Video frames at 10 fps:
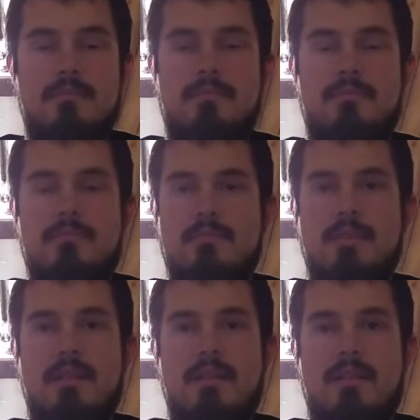
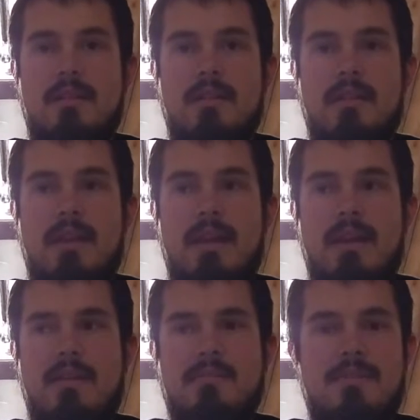
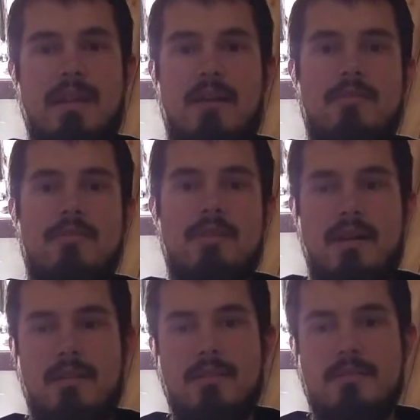and it was
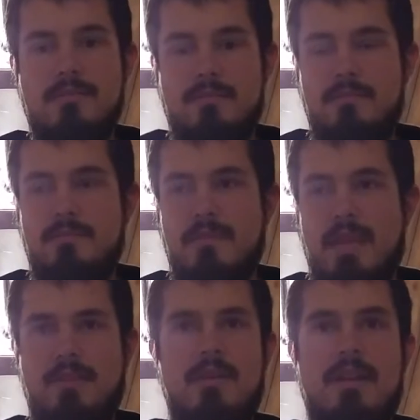$1,000.
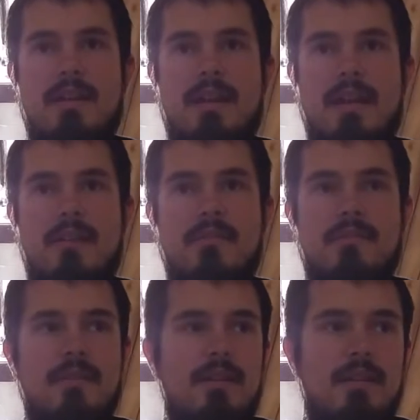And you had to have,